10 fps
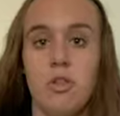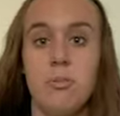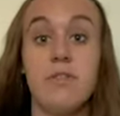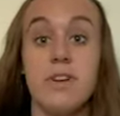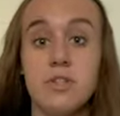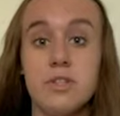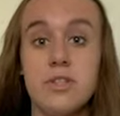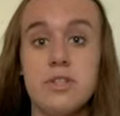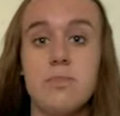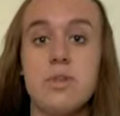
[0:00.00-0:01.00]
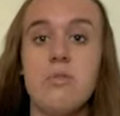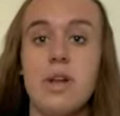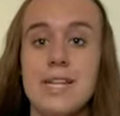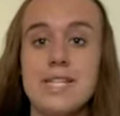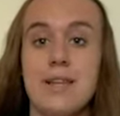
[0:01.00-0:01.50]
The provincial system
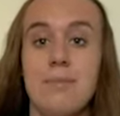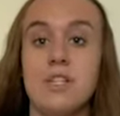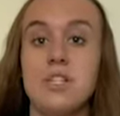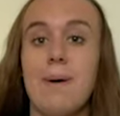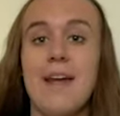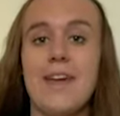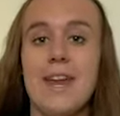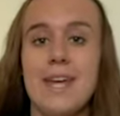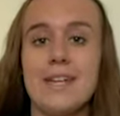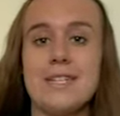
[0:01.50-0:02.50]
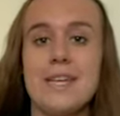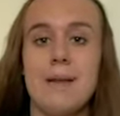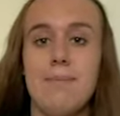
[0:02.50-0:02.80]
unites them despite that Hanson and